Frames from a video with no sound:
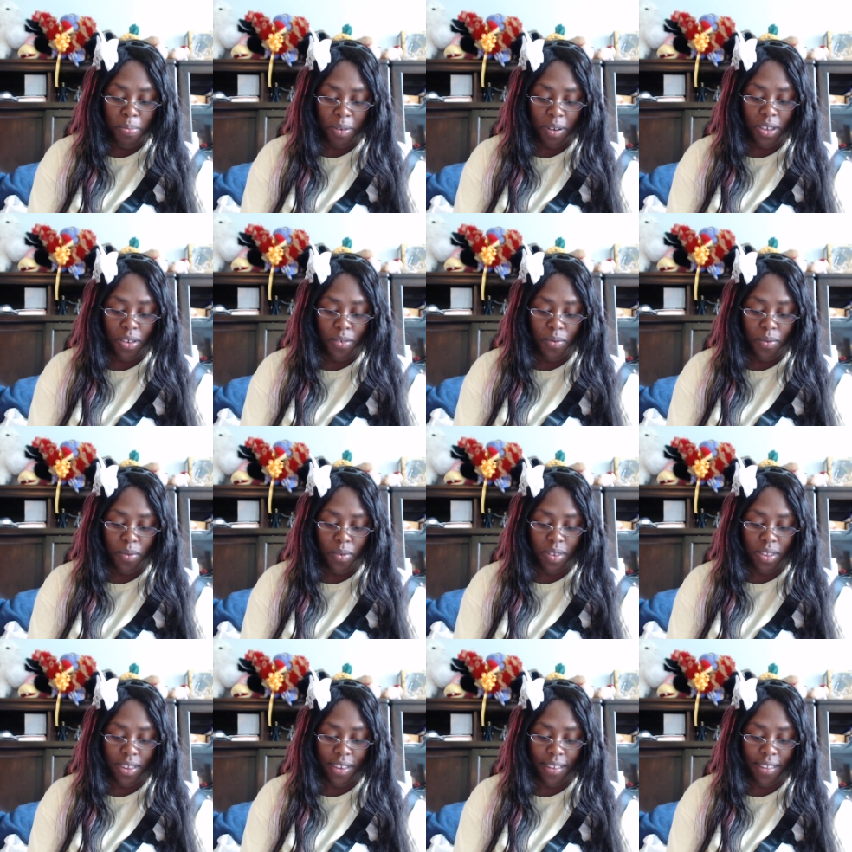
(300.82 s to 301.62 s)
cute
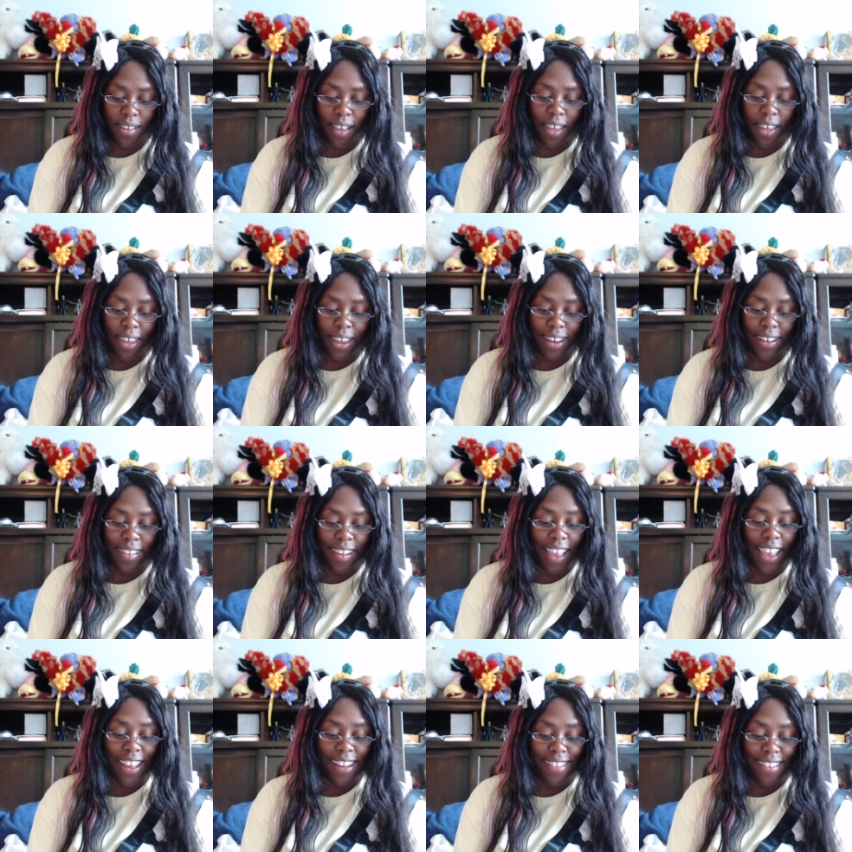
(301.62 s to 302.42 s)
designs
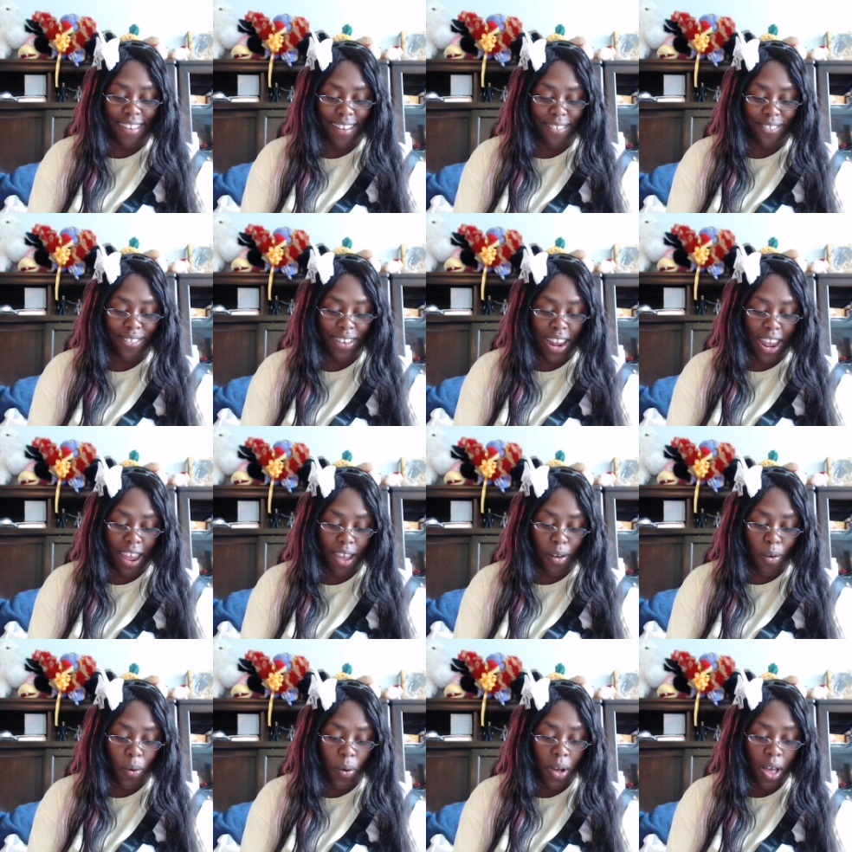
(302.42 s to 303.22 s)
until
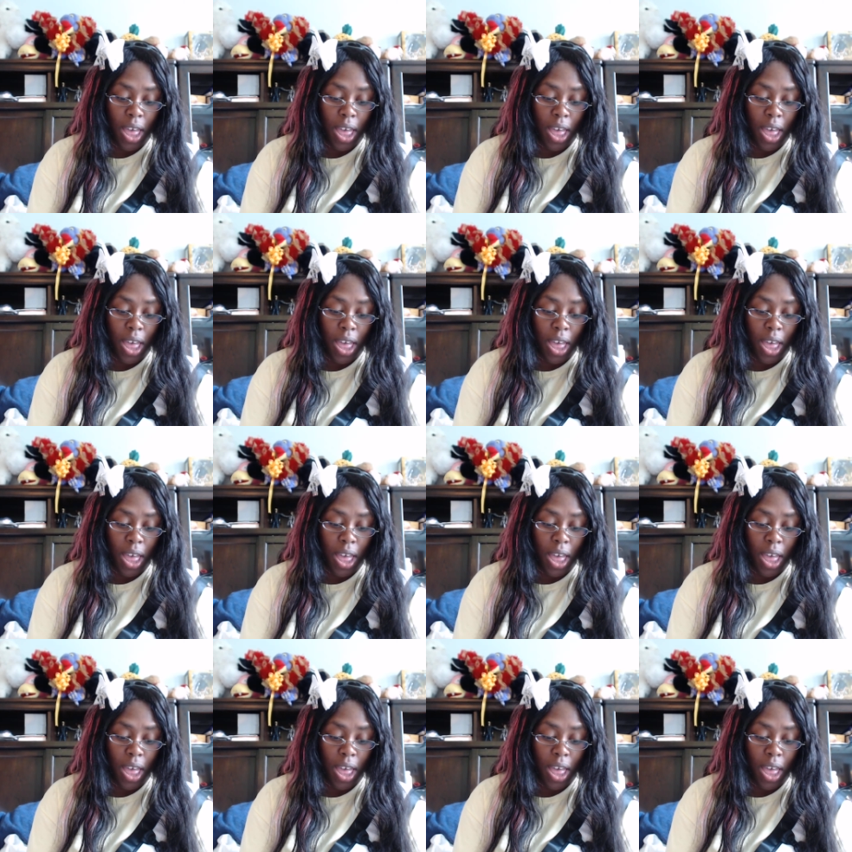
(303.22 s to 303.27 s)
now.